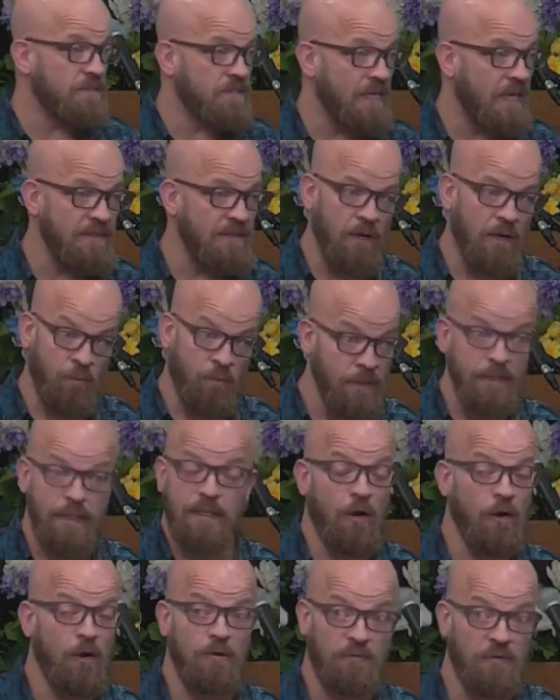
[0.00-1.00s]
say that really
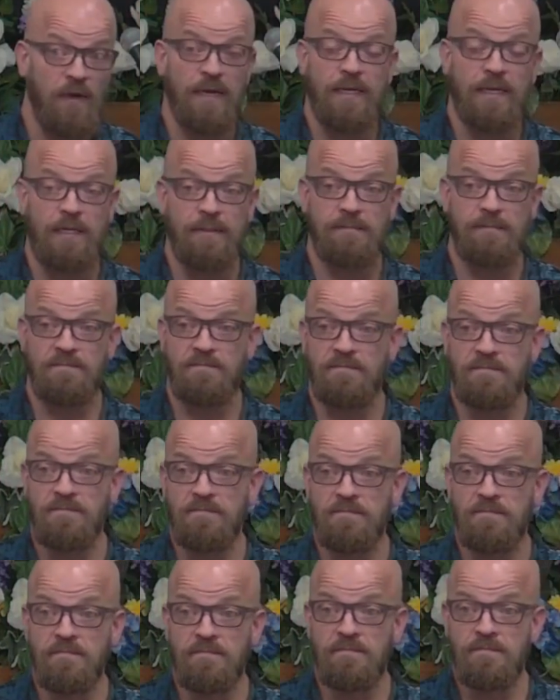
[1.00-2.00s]
aren't funny,
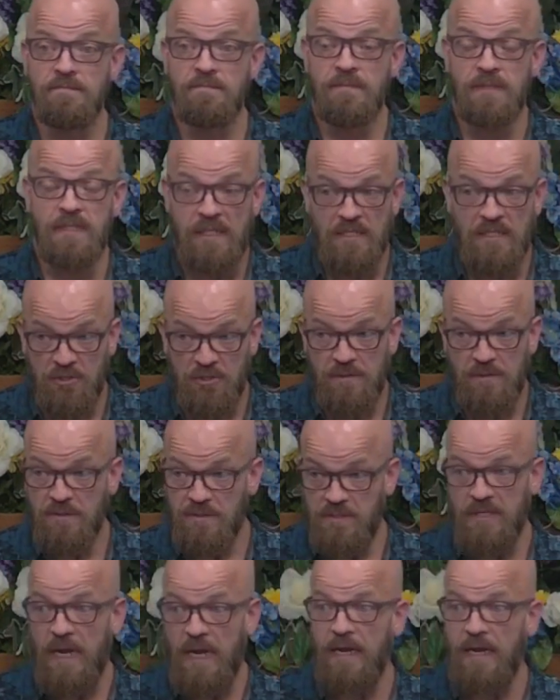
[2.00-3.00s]
that they shouldn't
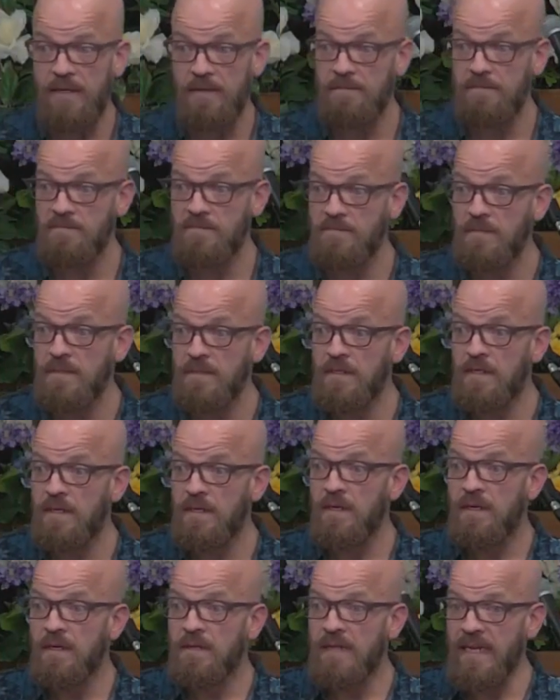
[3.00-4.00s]
say.
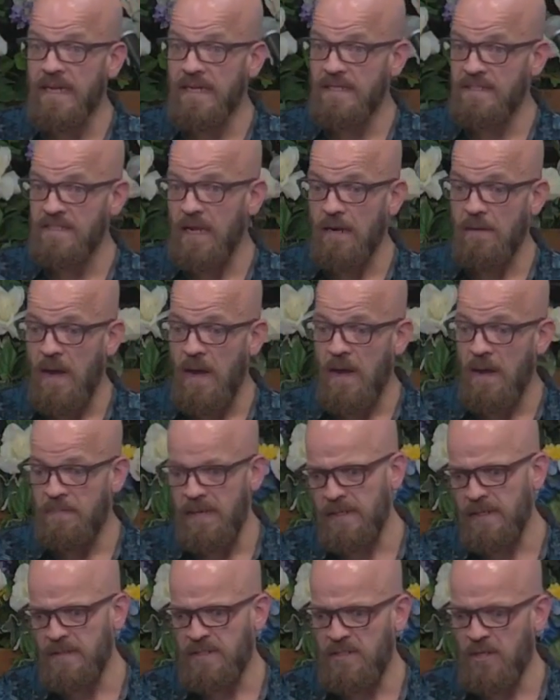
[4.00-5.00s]
Like, it's not about
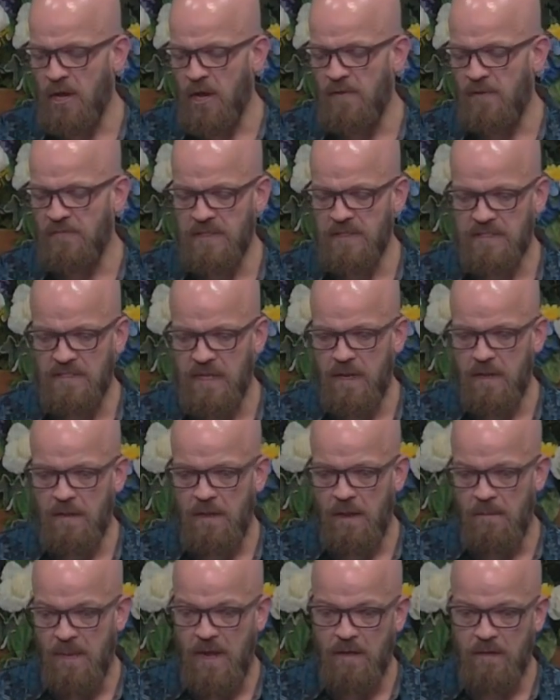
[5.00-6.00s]
being soft. It's not
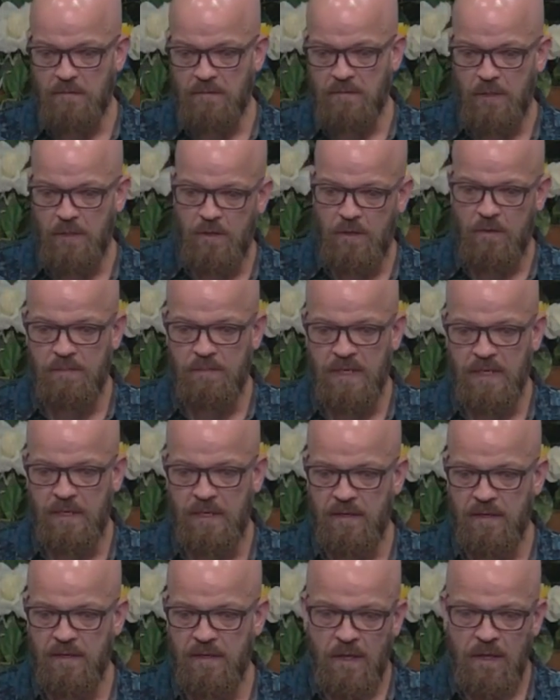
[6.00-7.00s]
about, you know,
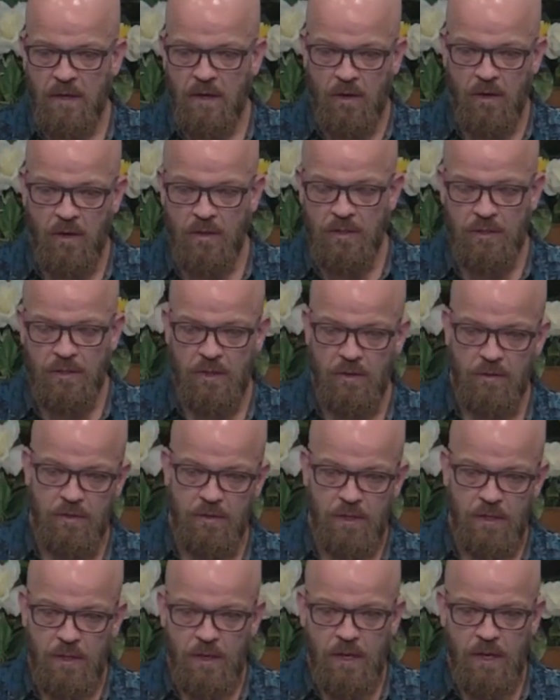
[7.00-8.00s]
being, oh, you know,
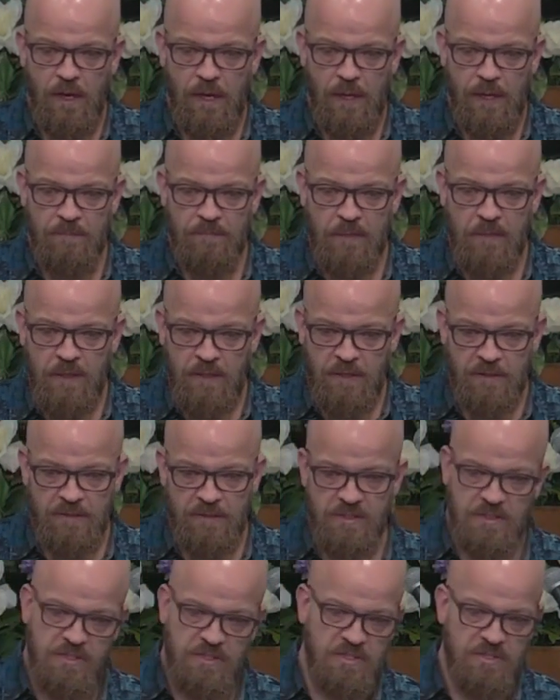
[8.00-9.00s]
um, you're
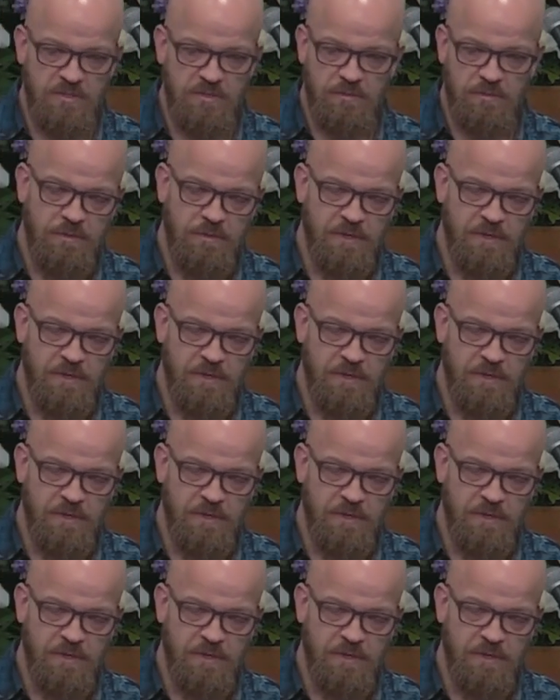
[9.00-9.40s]
just too,